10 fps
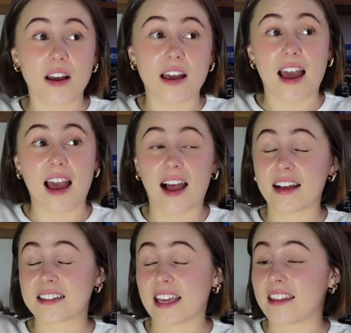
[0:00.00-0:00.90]

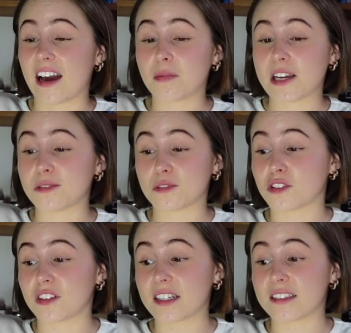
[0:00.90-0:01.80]
Yeah, that place was
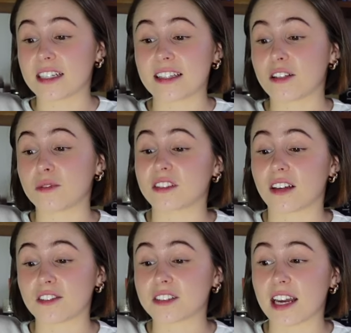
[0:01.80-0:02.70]
crazy. And then there was another
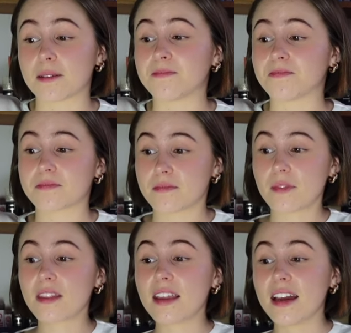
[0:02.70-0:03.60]
time
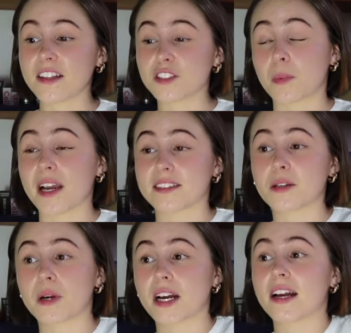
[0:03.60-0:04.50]
and this wedding
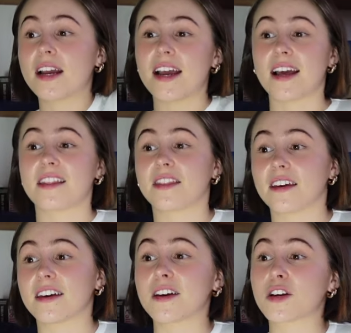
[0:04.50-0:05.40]
where
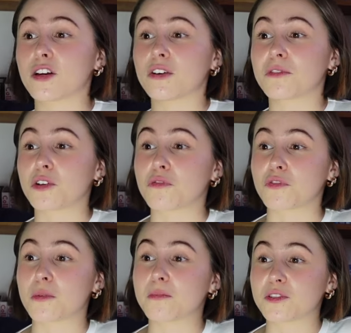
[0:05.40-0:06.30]
the
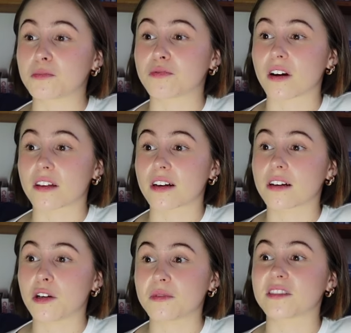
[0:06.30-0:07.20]
groom's brother, who
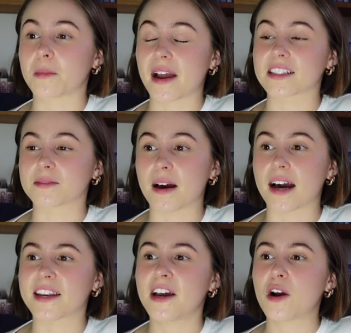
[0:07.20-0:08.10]
was the best man,
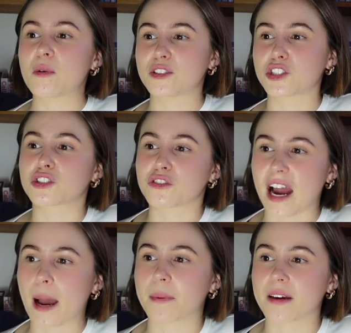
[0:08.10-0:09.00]
was
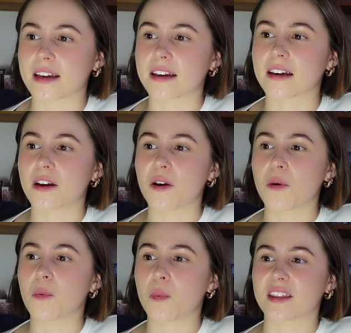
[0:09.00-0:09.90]
scrapping
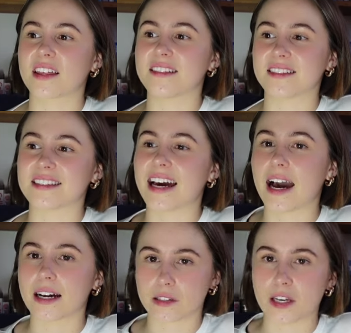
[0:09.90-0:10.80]
with his dad,
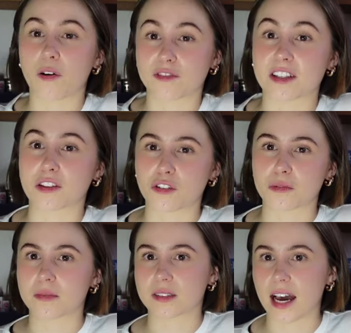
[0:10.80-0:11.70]
like obviously the
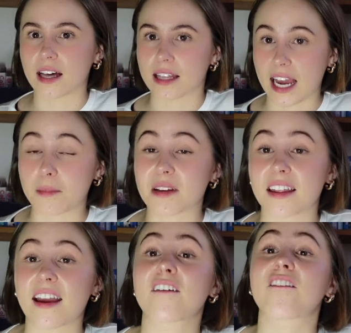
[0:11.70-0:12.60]
groom's dad, like I mean
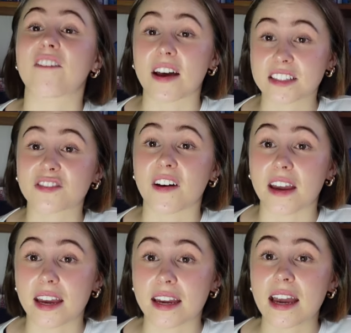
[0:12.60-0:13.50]
like fist
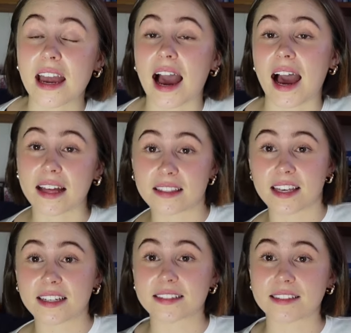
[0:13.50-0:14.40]
fighting. And
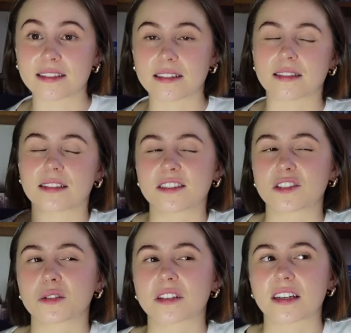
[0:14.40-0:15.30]
this is
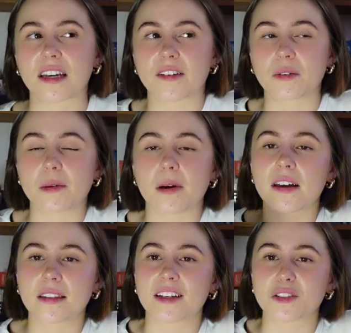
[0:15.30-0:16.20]
totally gonna give it away, but
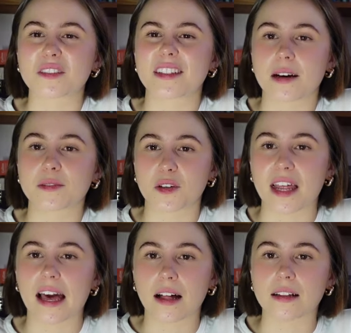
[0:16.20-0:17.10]
this hotel was on a
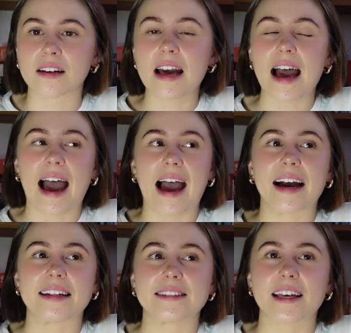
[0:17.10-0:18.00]
hill
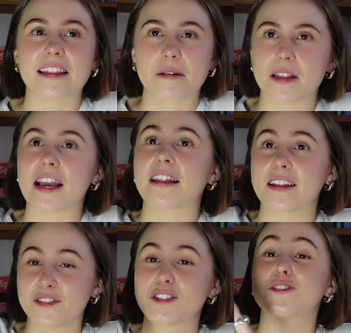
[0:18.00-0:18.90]
and they were like
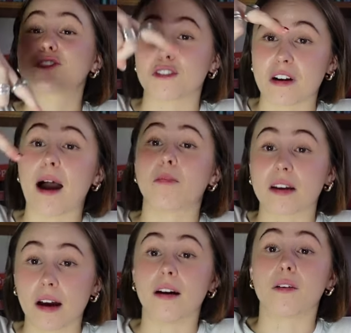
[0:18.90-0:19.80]
literally scrapping
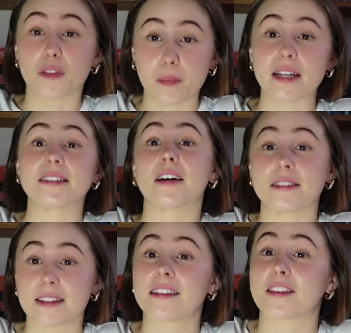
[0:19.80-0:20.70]
all the way down
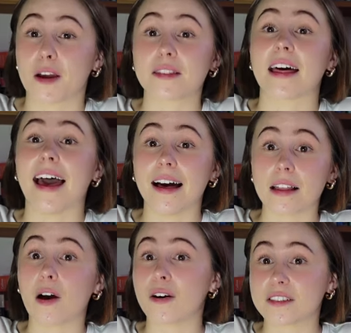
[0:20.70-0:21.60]
the hill
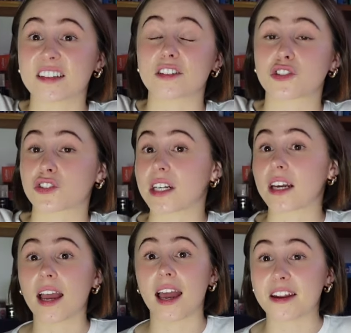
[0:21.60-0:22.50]
onto the street,
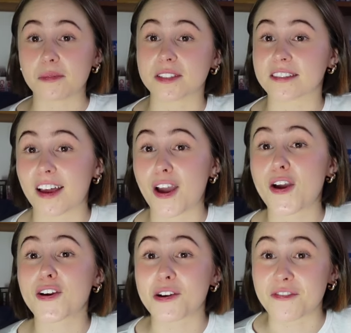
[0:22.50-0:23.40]
and it was
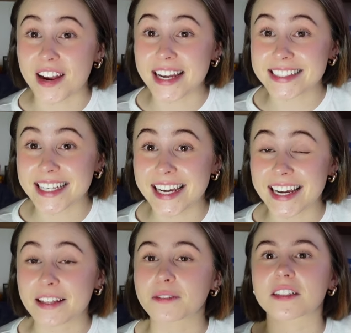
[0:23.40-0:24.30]
crazy. And
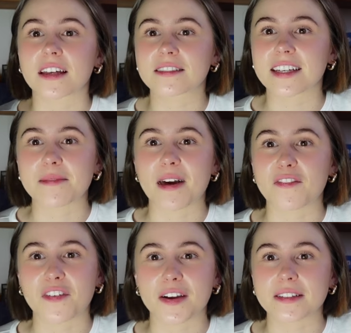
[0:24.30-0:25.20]
there was another time that I
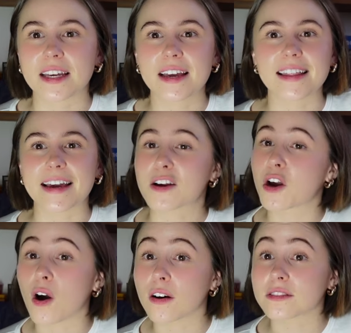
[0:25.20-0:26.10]
found like
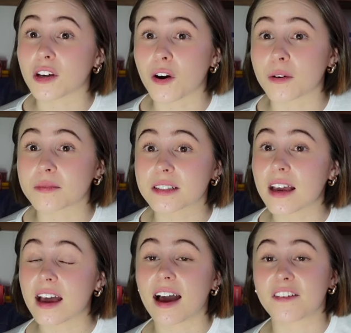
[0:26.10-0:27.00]
condoms,
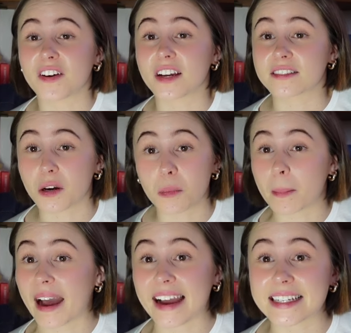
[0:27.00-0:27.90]
I found little
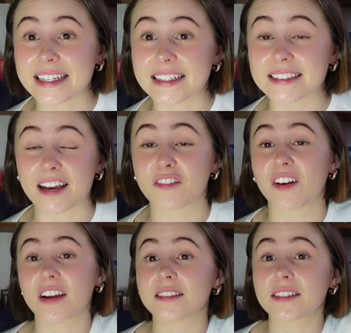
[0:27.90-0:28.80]
baggies, I
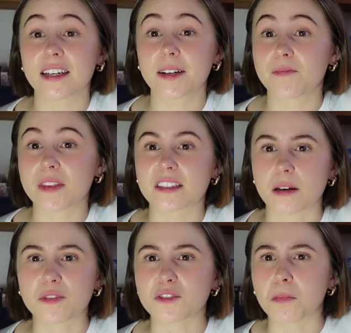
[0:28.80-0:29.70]
found
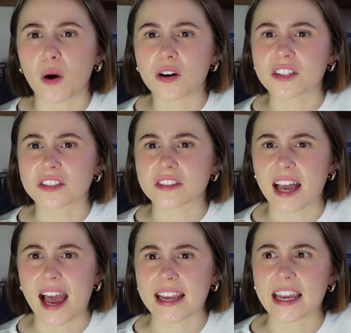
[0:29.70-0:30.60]
someone's boxers
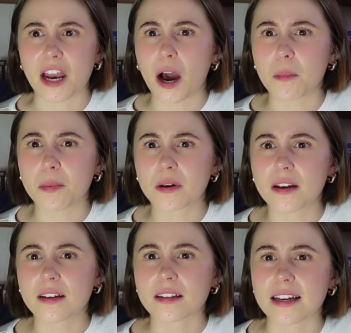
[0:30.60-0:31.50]
hanging up.
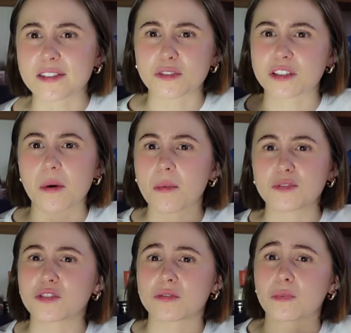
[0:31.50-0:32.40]
Like, so someone was
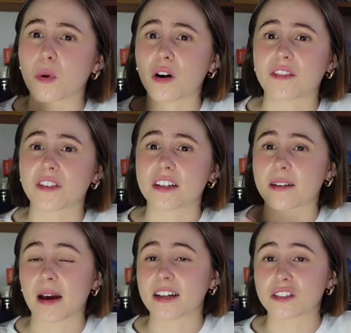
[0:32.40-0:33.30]
just walking around
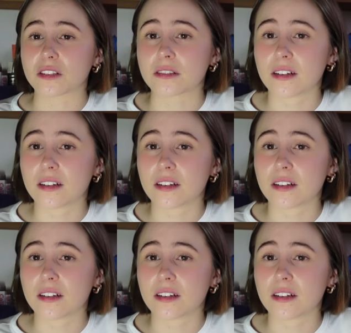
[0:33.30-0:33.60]
commando.